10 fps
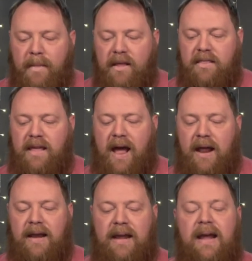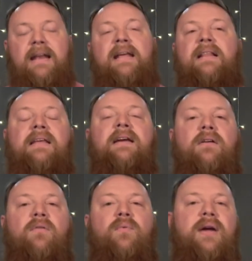that any
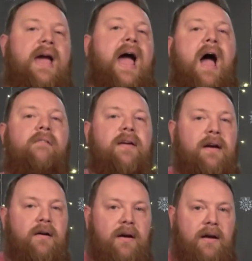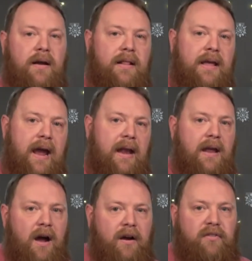leader we have here in the
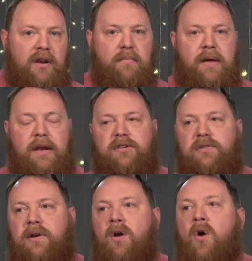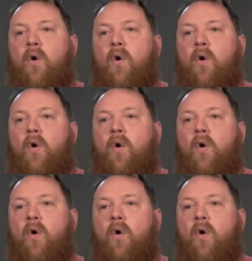Antioch Student Ministry